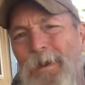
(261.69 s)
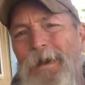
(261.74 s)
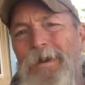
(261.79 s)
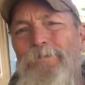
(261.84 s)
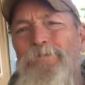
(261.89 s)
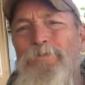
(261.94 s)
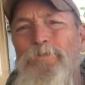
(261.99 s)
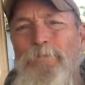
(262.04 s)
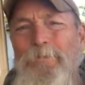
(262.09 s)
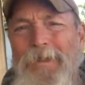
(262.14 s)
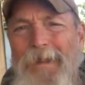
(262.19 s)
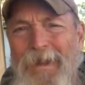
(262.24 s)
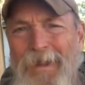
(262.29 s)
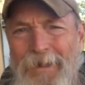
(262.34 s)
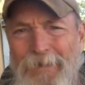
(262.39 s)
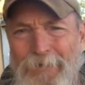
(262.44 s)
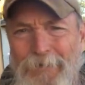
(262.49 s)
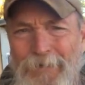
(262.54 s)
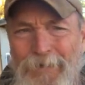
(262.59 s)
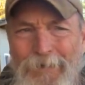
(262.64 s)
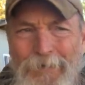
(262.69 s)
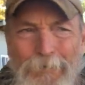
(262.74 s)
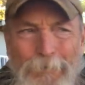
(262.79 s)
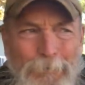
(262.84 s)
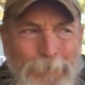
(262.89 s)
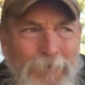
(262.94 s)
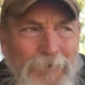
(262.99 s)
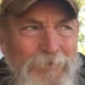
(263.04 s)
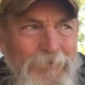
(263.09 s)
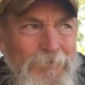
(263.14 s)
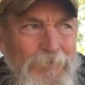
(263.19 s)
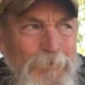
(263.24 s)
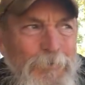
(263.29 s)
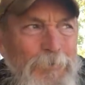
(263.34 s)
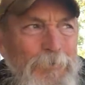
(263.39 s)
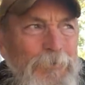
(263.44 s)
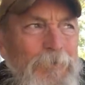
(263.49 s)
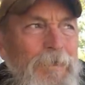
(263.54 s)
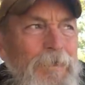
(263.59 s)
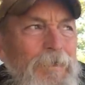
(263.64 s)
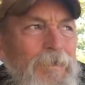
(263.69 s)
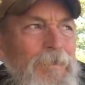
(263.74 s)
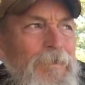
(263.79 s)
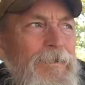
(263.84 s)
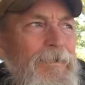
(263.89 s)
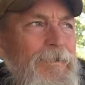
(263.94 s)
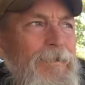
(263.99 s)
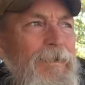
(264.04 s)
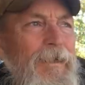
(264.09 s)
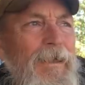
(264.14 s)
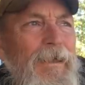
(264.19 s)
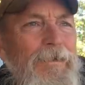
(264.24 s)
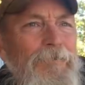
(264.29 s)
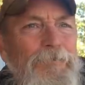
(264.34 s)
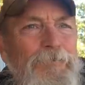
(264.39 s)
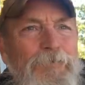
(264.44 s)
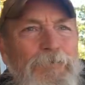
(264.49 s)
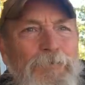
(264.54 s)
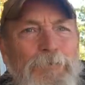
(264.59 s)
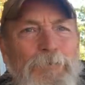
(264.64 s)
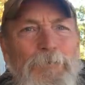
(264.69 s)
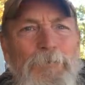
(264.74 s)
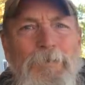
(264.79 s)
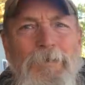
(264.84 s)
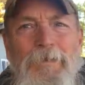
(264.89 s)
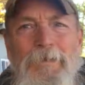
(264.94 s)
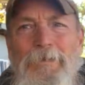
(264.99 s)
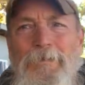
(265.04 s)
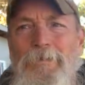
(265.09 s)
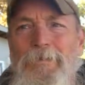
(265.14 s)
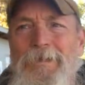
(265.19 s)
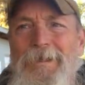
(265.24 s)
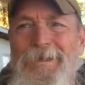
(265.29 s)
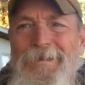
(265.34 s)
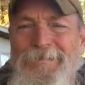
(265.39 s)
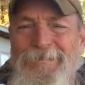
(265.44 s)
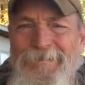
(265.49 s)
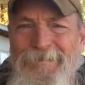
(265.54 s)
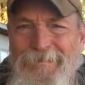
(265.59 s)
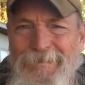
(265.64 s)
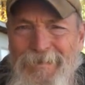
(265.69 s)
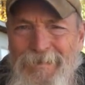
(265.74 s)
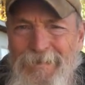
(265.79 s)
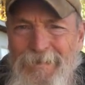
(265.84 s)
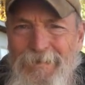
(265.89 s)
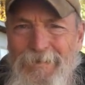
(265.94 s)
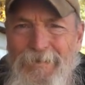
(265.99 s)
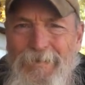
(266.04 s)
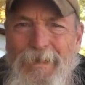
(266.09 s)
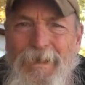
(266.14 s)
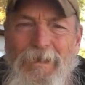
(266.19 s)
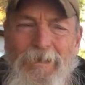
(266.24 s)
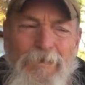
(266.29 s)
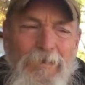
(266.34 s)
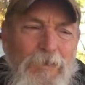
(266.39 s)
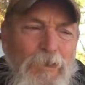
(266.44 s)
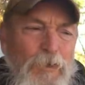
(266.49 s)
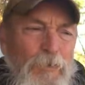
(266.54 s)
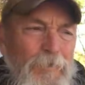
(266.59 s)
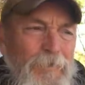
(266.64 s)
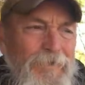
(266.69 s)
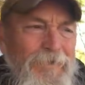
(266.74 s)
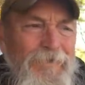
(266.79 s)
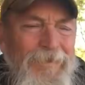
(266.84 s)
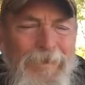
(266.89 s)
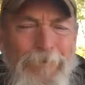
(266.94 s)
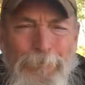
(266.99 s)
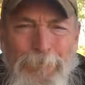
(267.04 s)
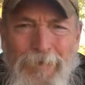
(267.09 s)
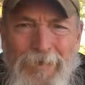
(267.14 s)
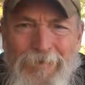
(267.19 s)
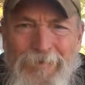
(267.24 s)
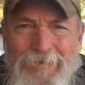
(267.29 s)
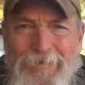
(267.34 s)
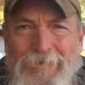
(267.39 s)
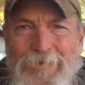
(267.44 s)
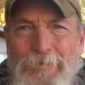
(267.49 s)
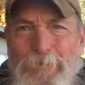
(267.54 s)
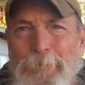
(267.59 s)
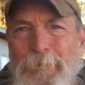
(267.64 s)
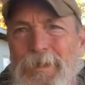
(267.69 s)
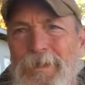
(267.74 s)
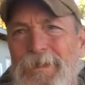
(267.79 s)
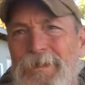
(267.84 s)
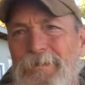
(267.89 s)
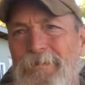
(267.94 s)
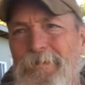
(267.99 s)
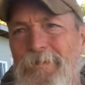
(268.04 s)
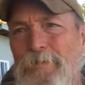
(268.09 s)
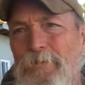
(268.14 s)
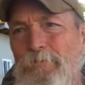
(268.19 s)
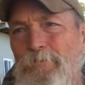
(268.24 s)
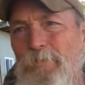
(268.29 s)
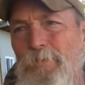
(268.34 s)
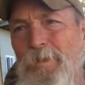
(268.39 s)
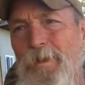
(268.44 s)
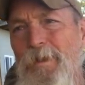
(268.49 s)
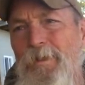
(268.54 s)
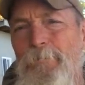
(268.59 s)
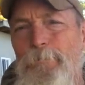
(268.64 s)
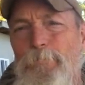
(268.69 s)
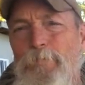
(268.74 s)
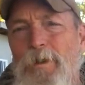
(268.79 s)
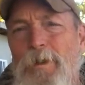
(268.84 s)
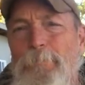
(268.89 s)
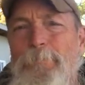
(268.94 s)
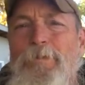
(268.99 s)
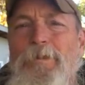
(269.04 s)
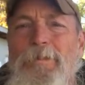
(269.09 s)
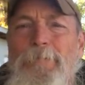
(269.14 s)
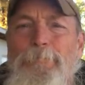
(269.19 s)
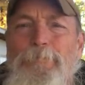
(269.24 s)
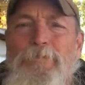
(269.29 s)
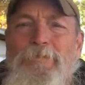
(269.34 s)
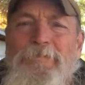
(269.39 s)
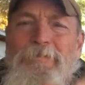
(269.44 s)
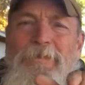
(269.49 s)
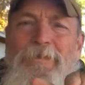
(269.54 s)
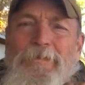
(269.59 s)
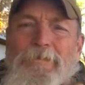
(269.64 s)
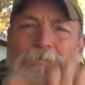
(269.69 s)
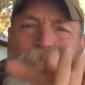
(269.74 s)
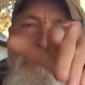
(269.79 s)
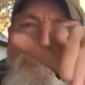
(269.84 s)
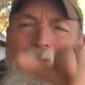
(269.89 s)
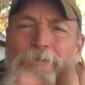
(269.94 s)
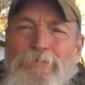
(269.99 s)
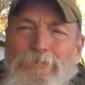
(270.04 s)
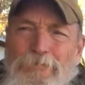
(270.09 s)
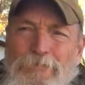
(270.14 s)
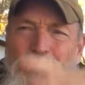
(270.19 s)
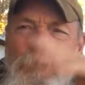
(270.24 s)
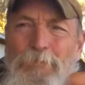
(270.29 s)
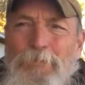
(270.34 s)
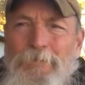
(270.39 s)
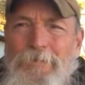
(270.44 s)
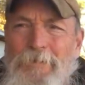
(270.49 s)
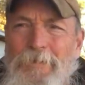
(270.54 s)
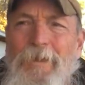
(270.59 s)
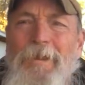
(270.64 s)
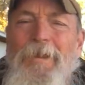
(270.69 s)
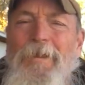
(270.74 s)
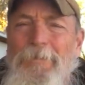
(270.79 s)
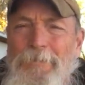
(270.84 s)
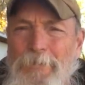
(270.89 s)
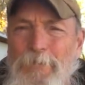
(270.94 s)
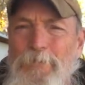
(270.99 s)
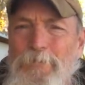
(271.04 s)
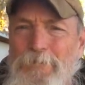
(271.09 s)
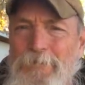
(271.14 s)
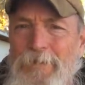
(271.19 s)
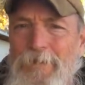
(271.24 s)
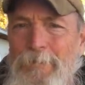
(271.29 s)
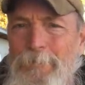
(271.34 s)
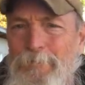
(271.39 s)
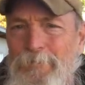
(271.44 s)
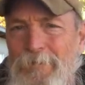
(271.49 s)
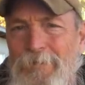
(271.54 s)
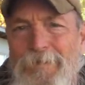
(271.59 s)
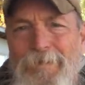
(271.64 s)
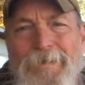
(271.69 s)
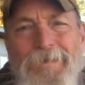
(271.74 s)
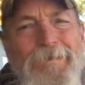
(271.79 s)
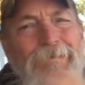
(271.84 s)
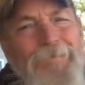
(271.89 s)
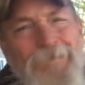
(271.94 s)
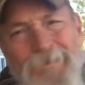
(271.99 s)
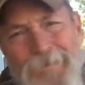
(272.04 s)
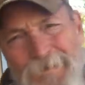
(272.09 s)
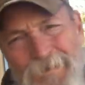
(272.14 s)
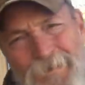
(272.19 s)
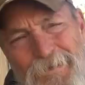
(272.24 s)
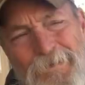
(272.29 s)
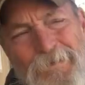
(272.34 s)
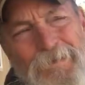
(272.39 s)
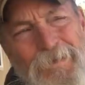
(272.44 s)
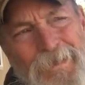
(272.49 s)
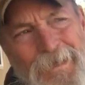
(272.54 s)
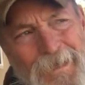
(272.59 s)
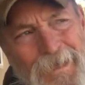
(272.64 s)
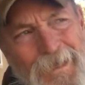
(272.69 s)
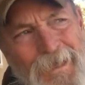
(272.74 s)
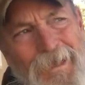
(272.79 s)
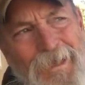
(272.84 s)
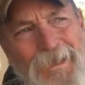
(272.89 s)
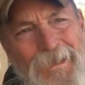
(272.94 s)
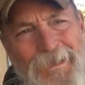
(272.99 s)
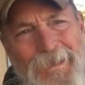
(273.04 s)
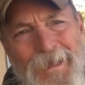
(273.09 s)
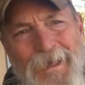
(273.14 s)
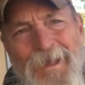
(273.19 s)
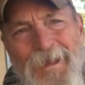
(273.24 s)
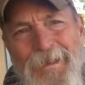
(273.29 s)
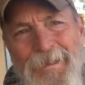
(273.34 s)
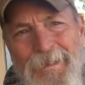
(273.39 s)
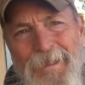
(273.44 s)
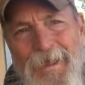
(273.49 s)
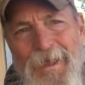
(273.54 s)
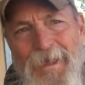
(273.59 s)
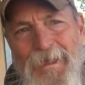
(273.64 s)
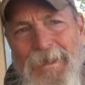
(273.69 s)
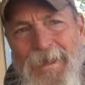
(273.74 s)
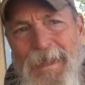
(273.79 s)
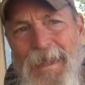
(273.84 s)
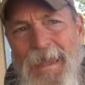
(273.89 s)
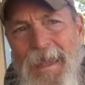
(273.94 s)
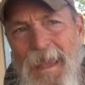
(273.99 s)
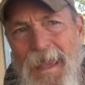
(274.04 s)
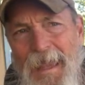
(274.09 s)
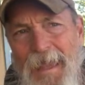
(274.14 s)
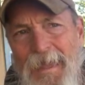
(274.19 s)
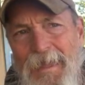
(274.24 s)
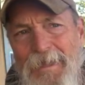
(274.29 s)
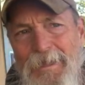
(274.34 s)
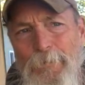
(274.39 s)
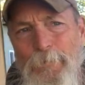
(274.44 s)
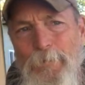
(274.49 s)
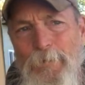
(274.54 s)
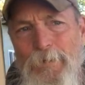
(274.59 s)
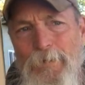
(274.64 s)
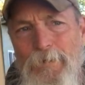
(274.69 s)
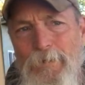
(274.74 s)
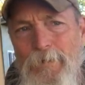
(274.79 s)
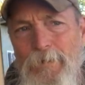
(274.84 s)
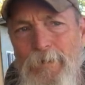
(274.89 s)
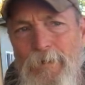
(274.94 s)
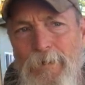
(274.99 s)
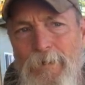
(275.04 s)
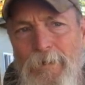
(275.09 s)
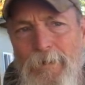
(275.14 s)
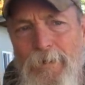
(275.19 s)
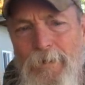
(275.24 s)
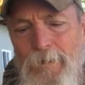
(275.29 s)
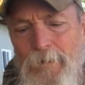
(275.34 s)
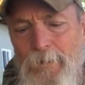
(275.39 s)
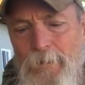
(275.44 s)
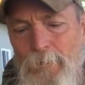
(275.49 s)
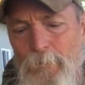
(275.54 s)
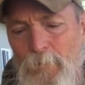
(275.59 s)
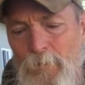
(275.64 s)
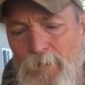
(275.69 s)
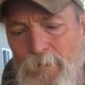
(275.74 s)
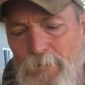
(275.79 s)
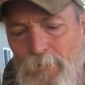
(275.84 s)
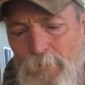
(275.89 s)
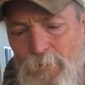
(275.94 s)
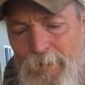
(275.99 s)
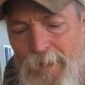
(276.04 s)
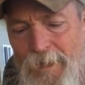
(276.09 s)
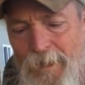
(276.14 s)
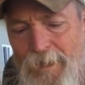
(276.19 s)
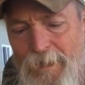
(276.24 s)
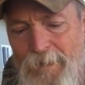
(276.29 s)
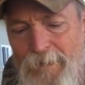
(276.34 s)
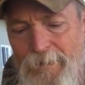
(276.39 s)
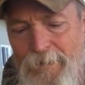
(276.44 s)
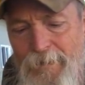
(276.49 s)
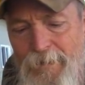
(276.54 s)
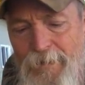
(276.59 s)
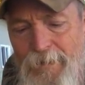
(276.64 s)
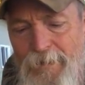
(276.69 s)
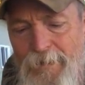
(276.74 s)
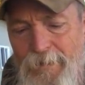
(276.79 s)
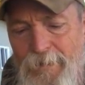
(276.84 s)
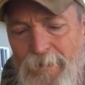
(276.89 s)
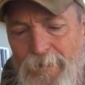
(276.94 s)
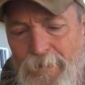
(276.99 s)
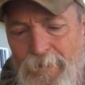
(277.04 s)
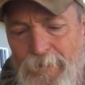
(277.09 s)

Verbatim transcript: how to carry your pistol, uh, how to, you know, conceal it, how to go to deep concealment. It tells you how to properly present, draw, shoot, those types of things. You can get a lot of that anywhere. Uh, what you can't get